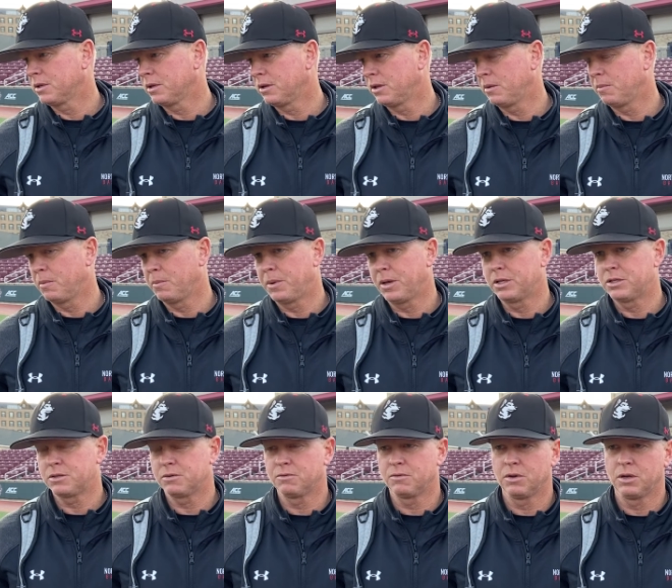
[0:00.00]
You know, they've been
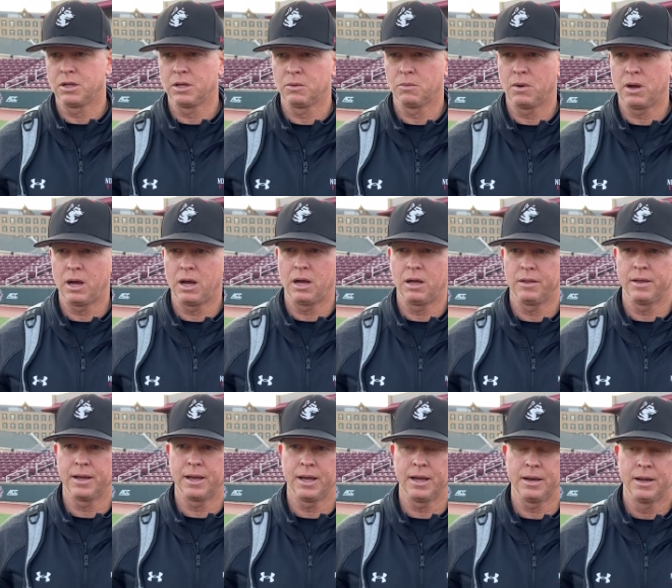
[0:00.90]
pitching really well.
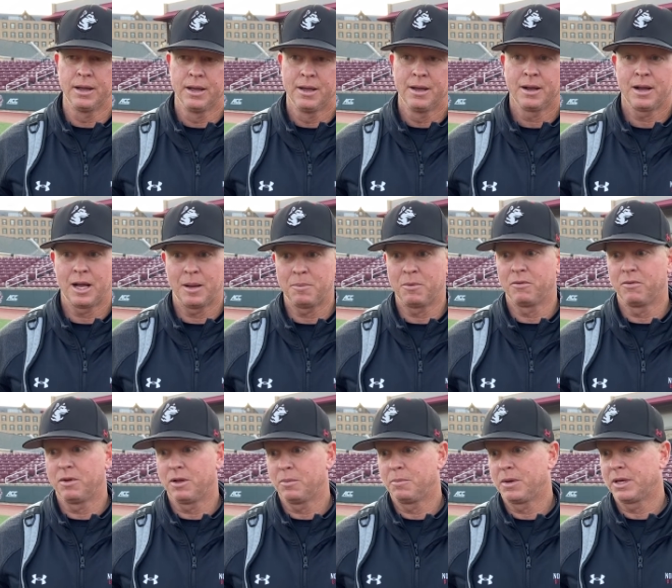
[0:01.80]
They got a couple
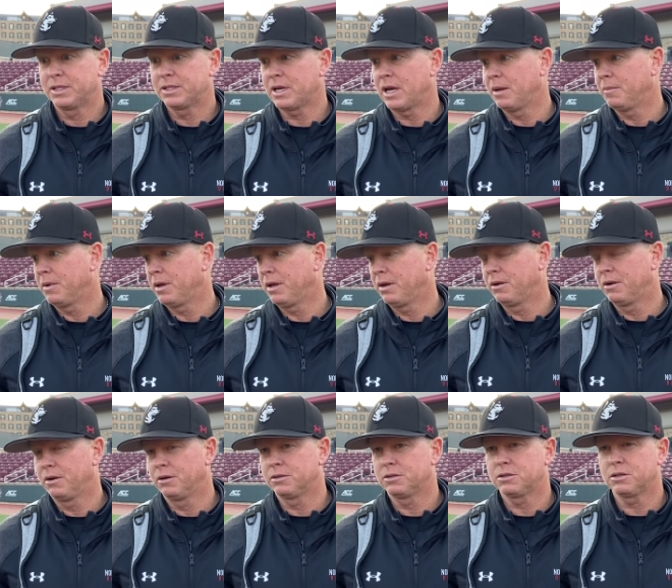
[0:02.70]
really big time
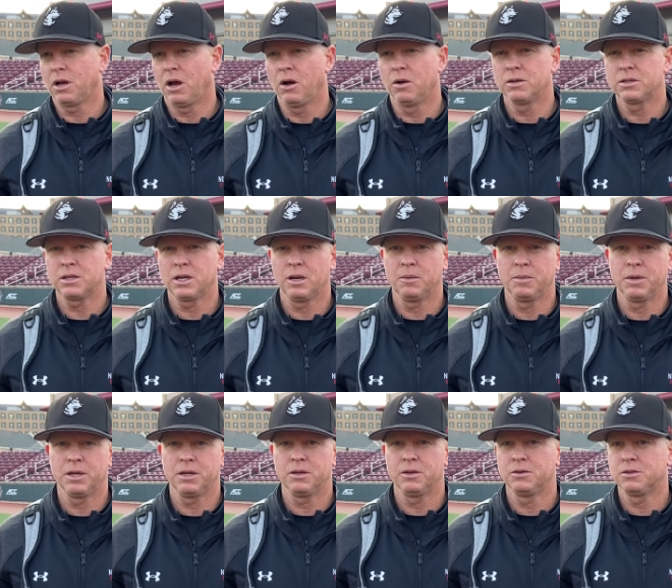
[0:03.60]
hitters, so it's gonna
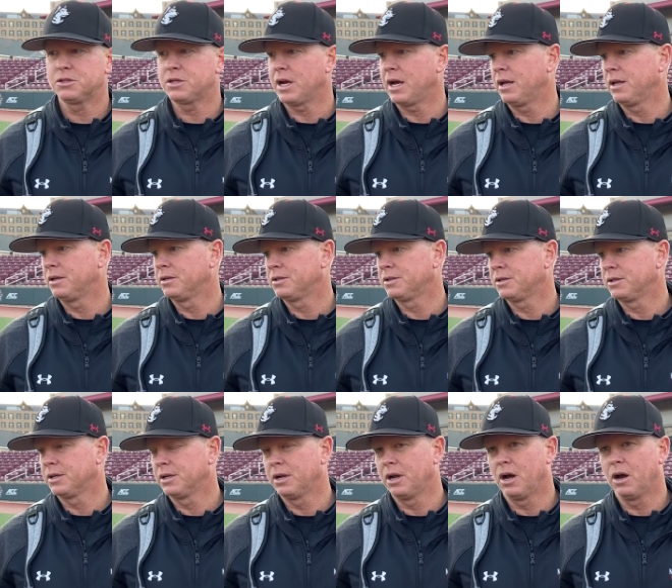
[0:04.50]
be a huge challenge.
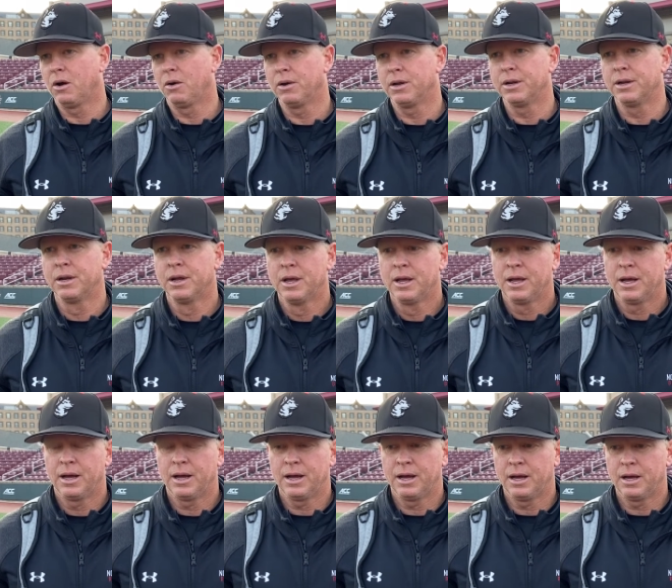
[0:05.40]
You know, and
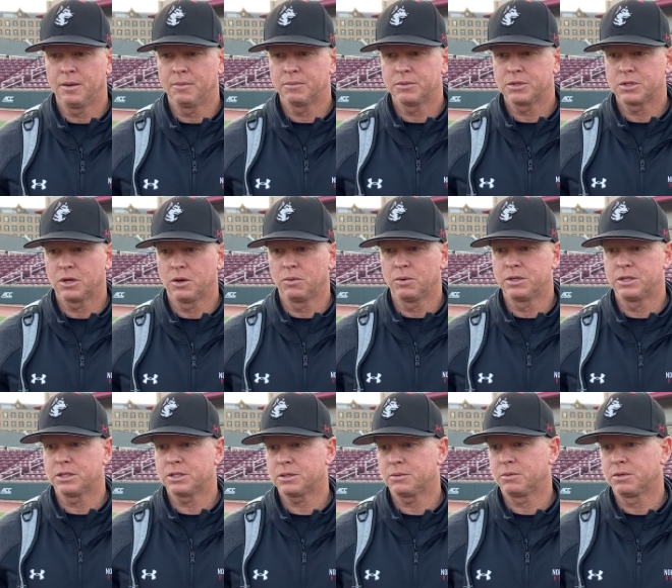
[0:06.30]
um, so we
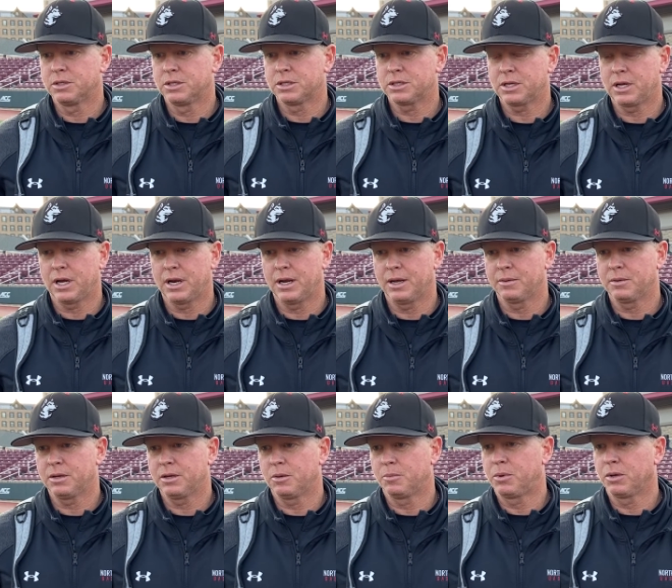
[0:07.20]
just we just gotta
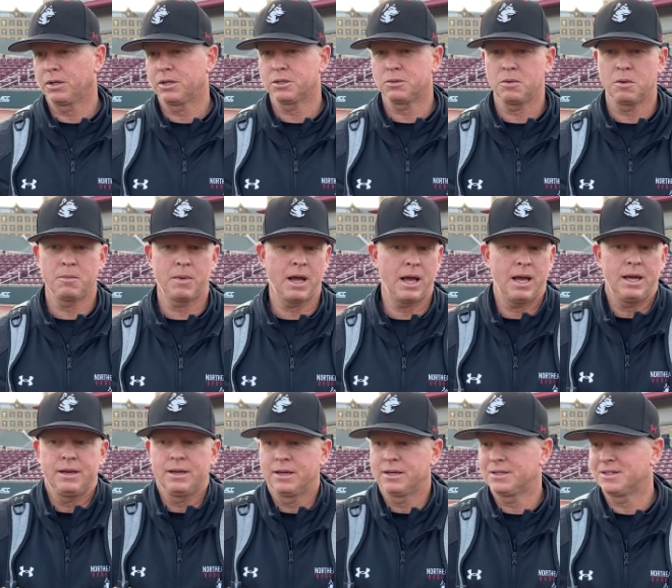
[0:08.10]
you know put this one
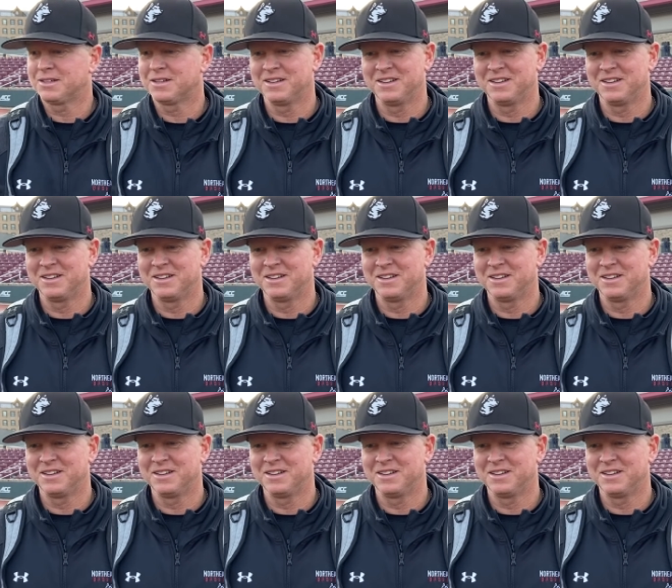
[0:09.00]
behind us.